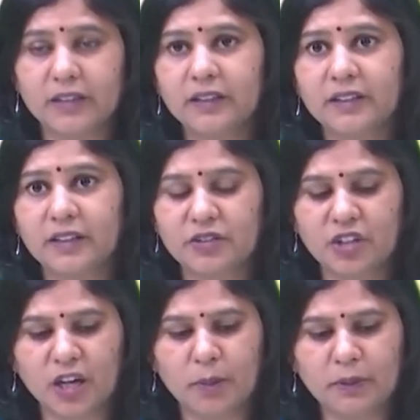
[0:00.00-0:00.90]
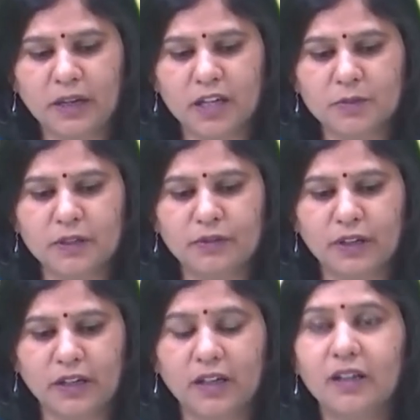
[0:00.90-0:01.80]
the ISRI company has been a
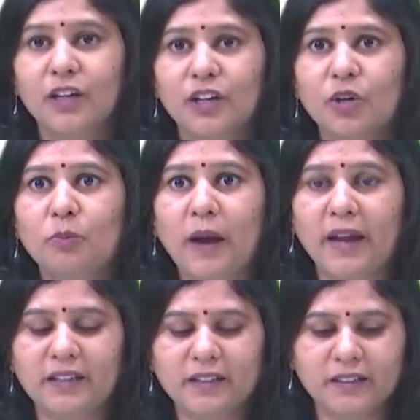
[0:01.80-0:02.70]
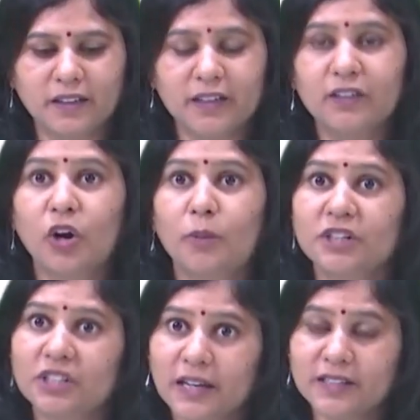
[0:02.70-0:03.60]
very pioneer in
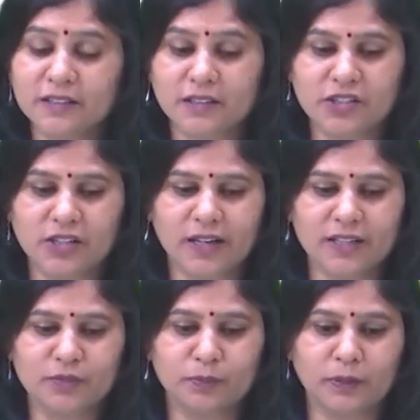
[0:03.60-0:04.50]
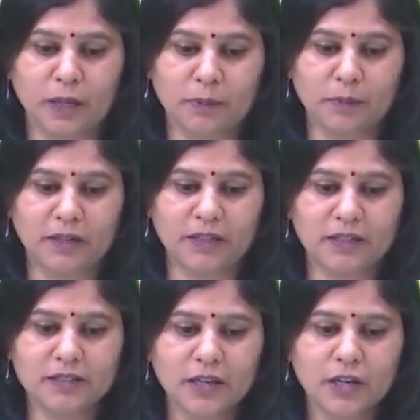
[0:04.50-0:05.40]
commercializing the GIS
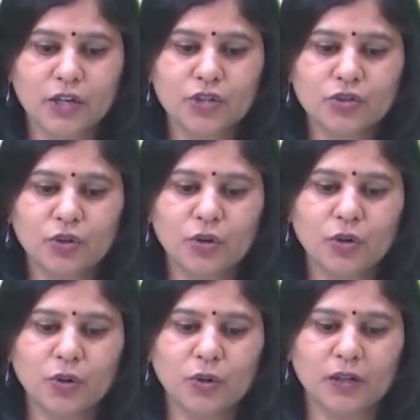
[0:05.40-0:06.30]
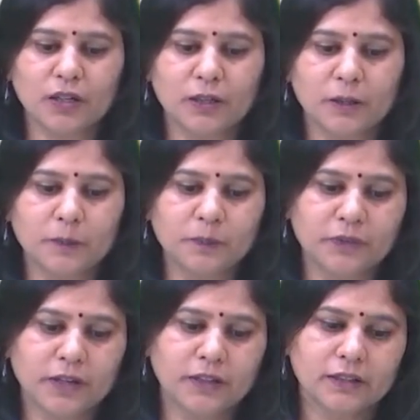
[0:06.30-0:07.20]
capabilities. So after
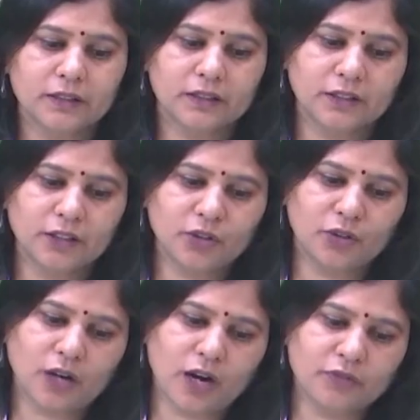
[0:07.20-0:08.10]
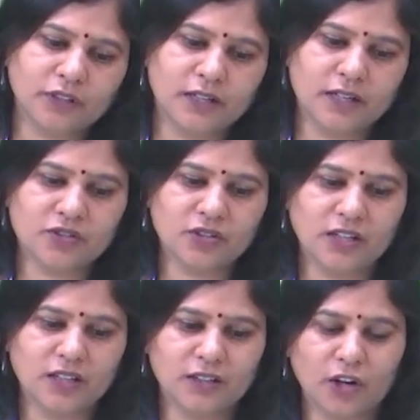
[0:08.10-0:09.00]

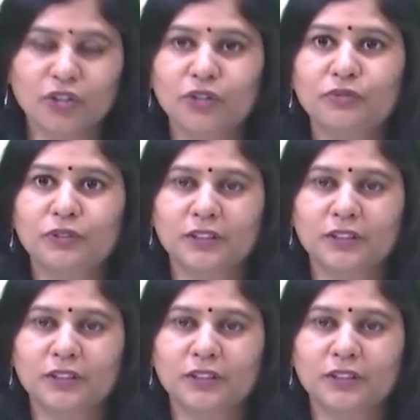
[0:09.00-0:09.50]
ISRI, lot of